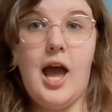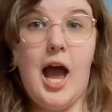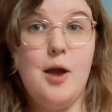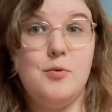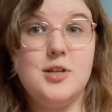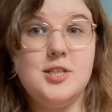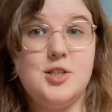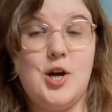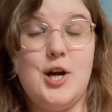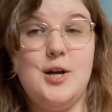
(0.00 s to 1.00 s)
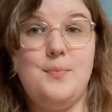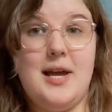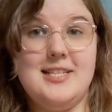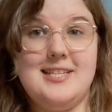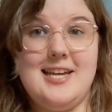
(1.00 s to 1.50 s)
I want to start
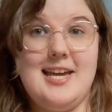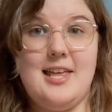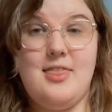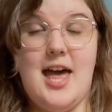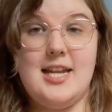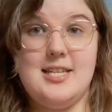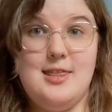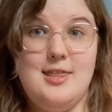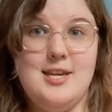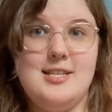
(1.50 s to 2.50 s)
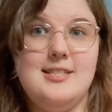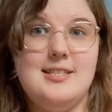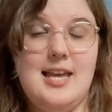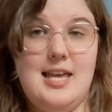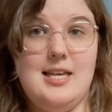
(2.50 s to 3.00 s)
by saying that this
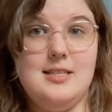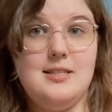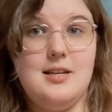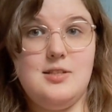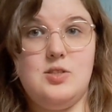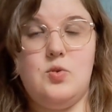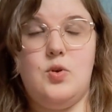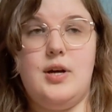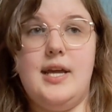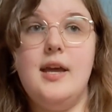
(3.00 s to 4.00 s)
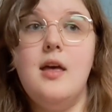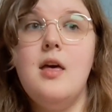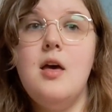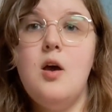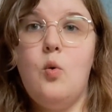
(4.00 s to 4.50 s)
is a story
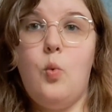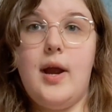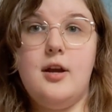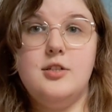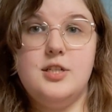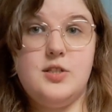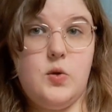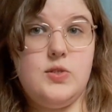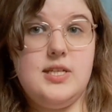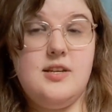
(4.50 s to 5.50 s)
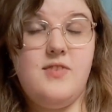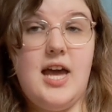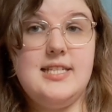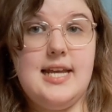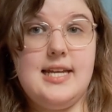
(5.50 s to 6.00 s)
where dissociative
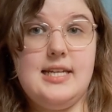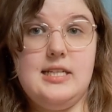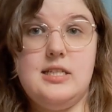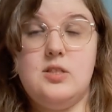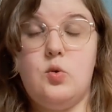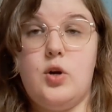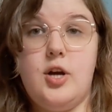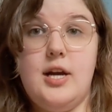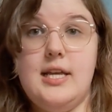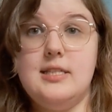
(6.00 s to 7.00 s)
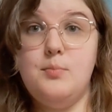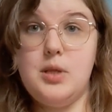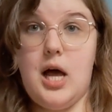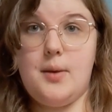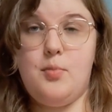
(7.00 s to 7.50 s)
identity disorder is a
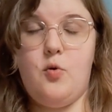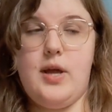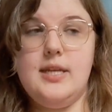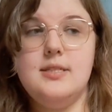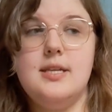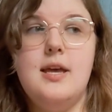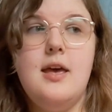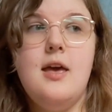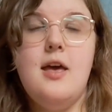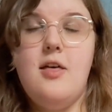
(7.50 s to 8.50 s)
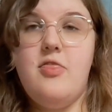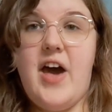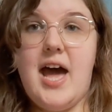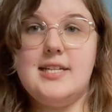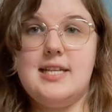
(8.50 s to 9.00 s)
plot point.
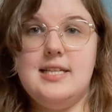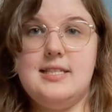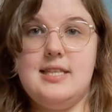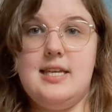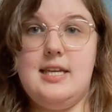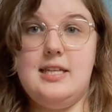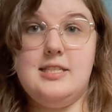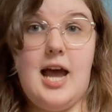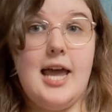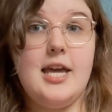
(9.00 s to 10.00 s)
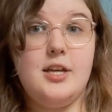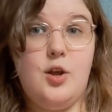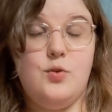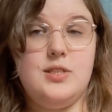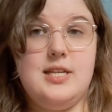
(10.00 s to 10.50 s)
That is the
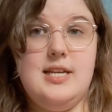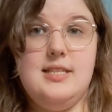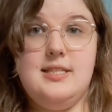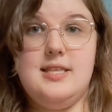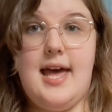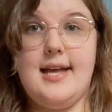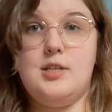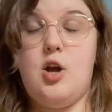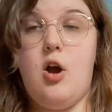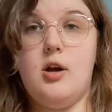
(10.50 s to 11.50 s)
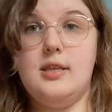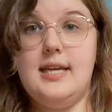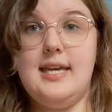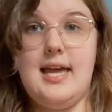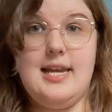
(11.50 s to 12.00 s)
diagnosis that
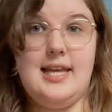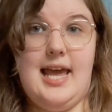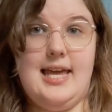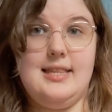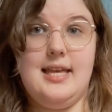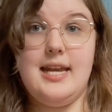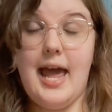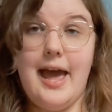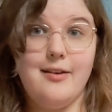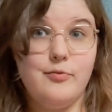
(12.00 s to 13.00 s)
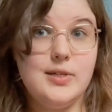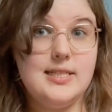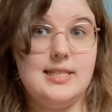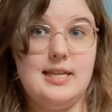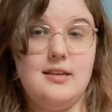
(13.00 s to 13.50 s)
Carly and Caitlin have
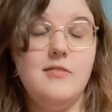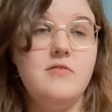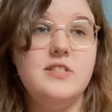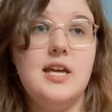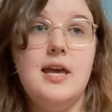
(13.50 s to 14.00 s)
received.